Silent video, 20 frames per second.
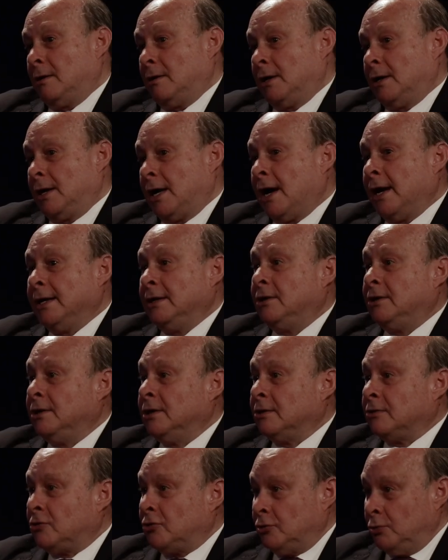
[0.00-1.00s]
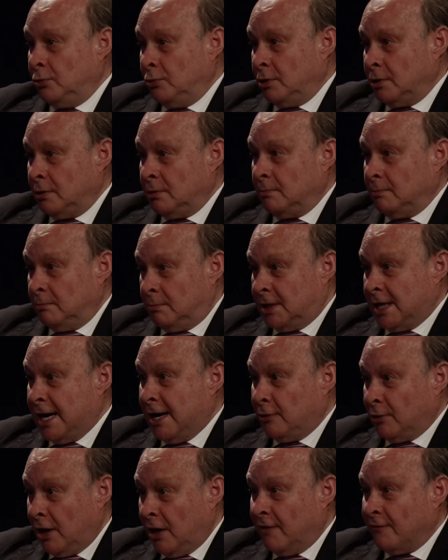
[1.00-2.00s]
an idea to the
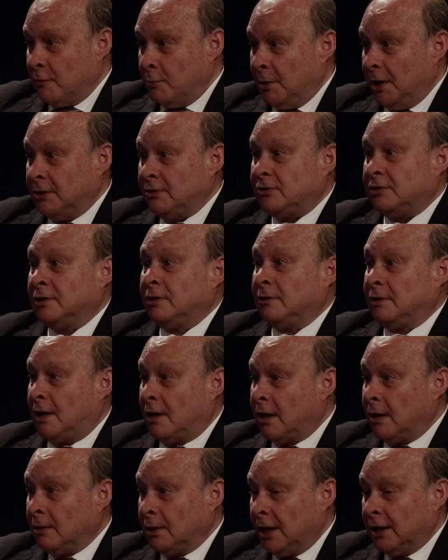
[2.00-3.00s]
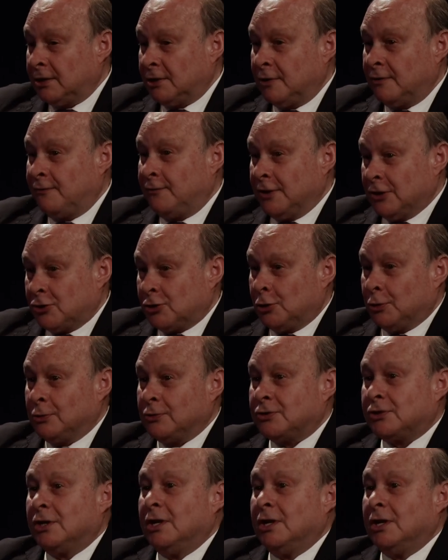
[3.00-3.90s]
town government and our elected officials